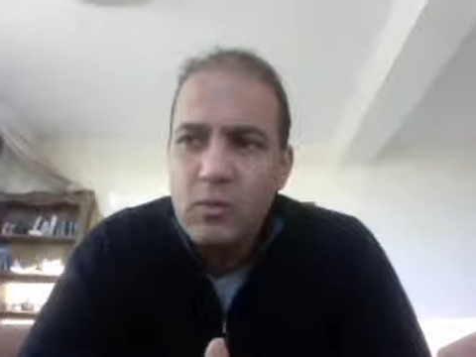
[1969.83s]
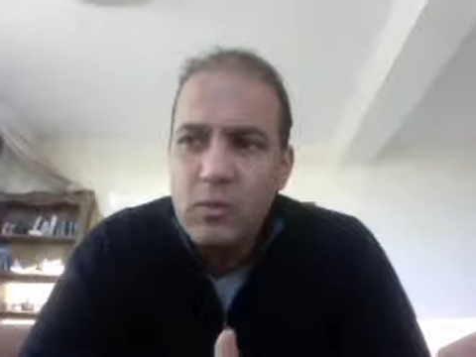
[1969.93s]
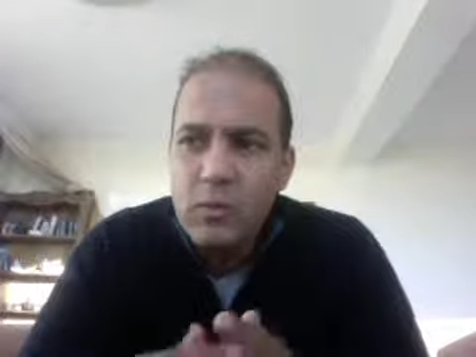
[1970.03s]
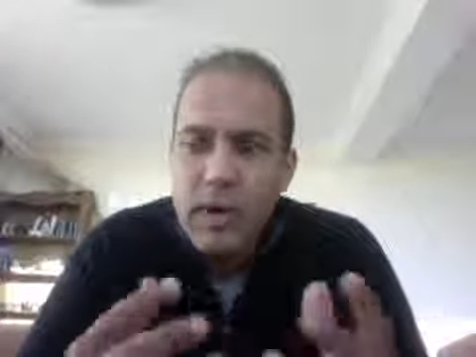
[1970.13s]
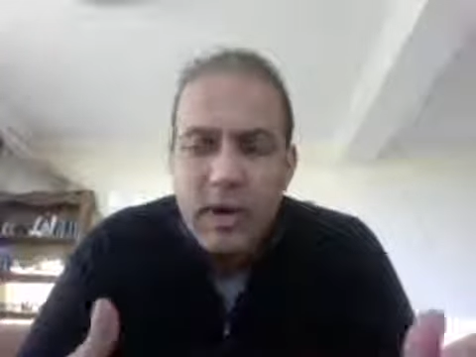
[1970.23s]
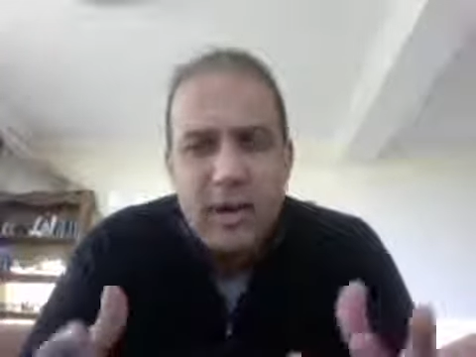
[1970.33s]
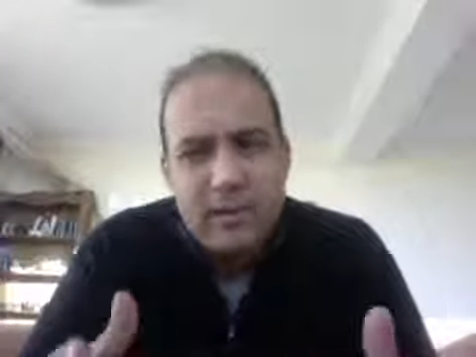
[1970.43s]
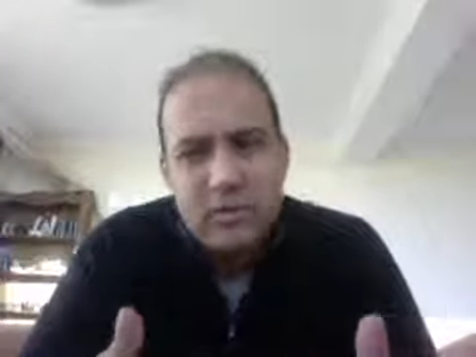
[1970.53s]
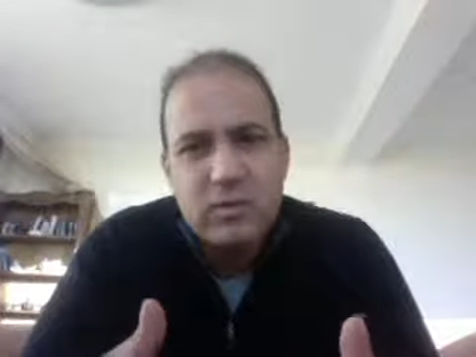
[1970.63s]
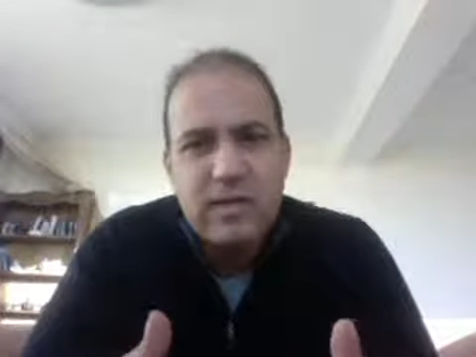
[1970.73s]
we are in
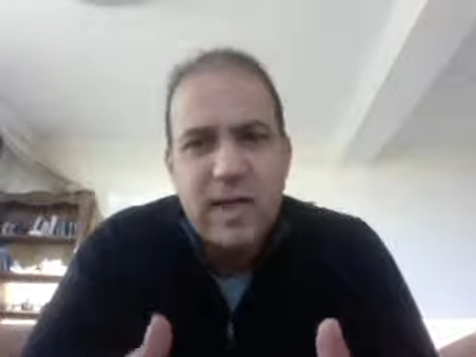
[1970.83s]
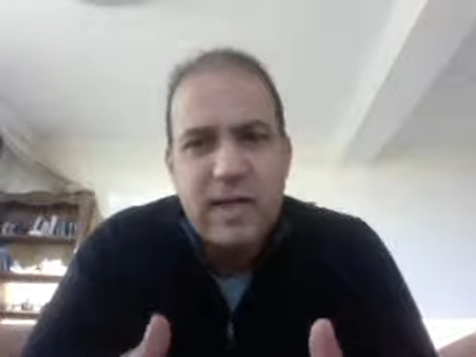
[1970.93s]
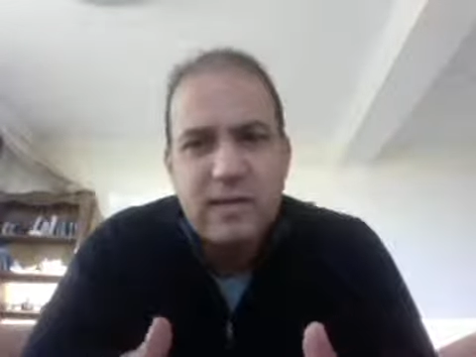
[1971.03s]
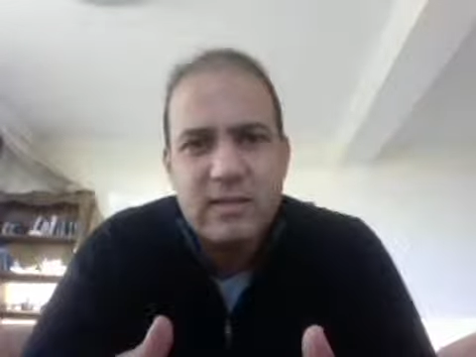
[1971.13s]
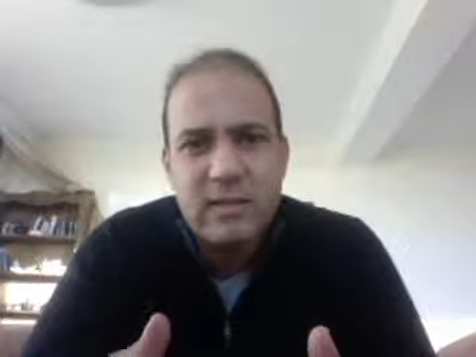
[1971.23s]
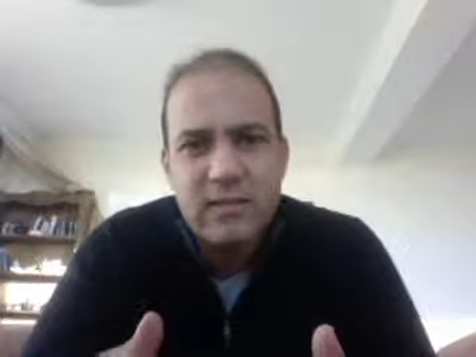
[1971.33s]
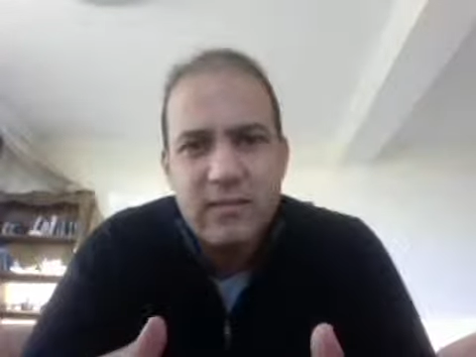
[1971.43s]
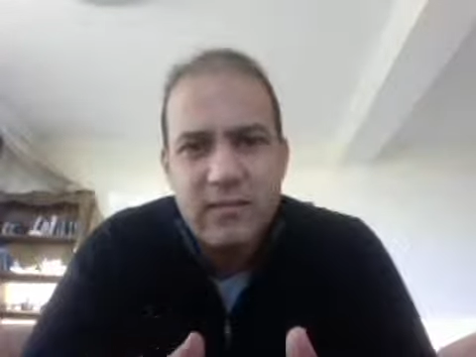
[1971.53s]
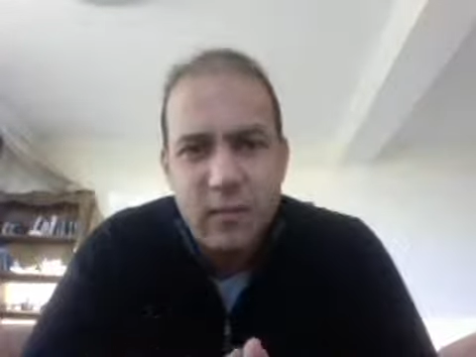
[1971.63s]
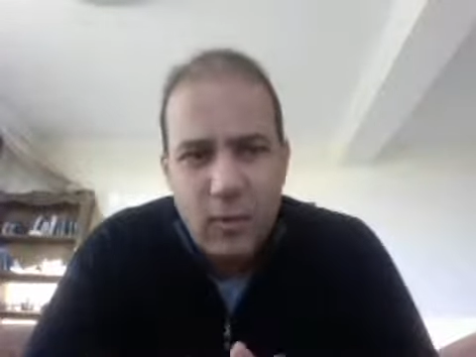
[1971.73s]
a society
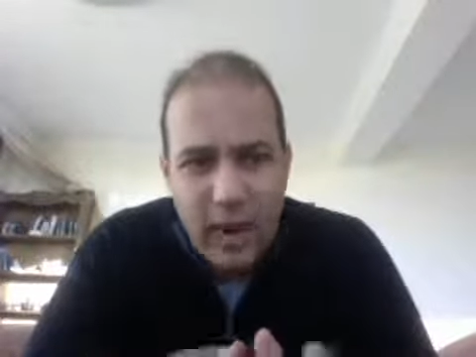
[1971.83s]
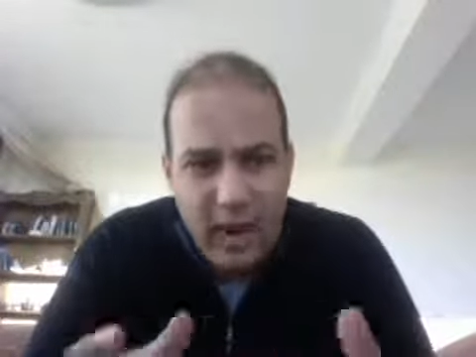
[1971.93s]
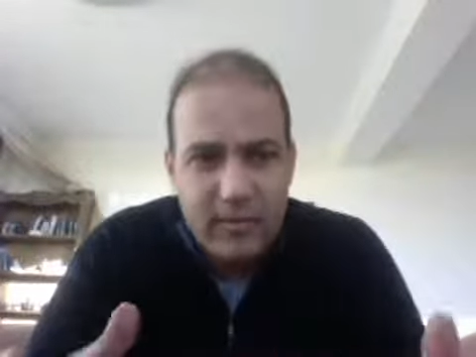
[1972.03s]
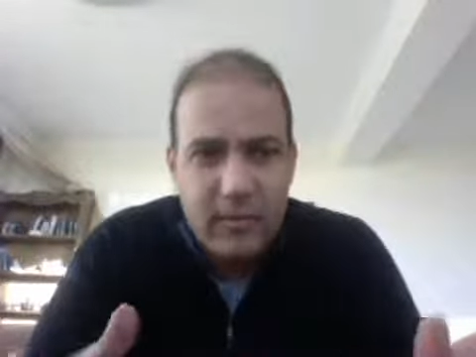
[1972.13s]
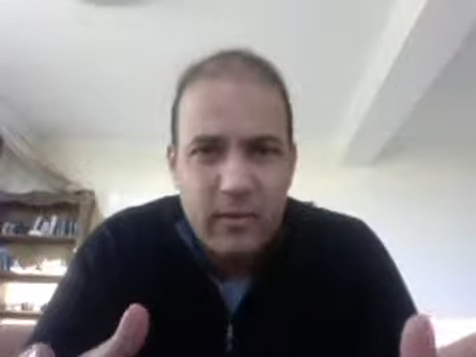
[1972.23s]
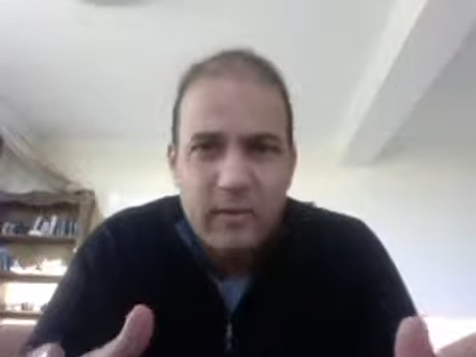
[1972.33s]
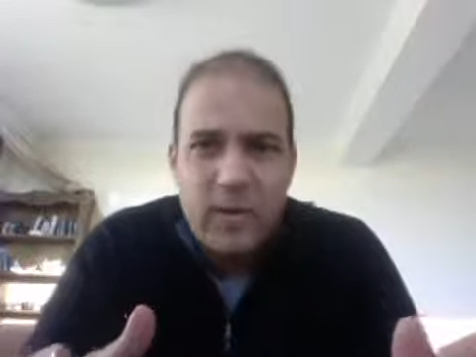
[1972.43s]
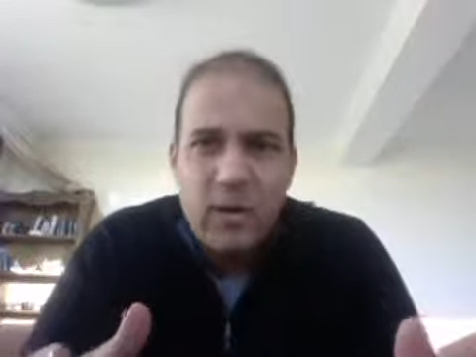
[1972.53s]
forever